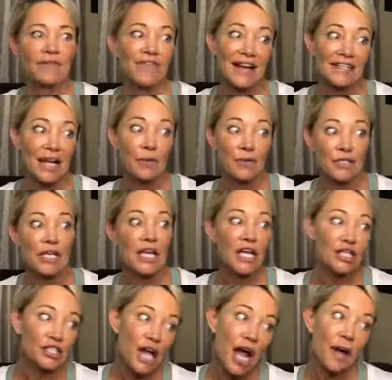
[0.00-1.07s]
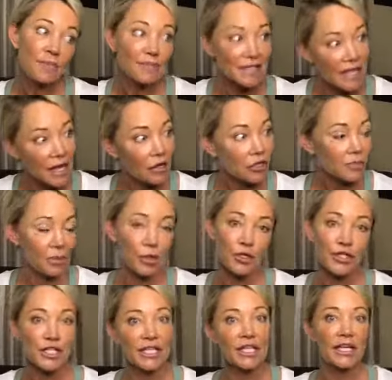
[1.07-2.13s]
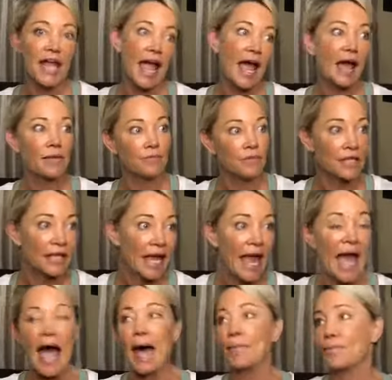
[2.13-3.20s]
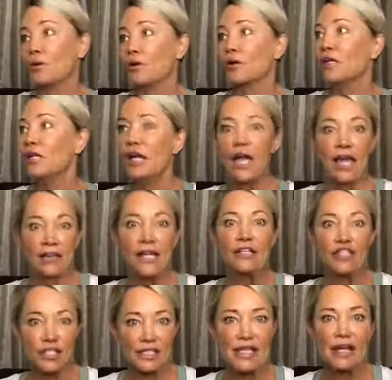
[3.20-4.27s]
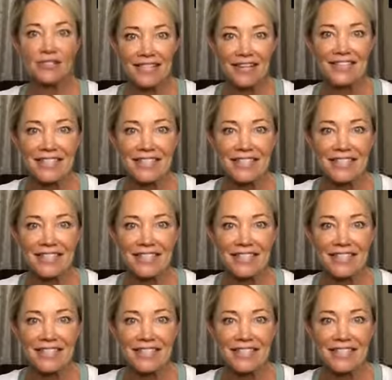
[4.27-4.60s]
In fact, I was top salesperson at the Gap, and they just sell.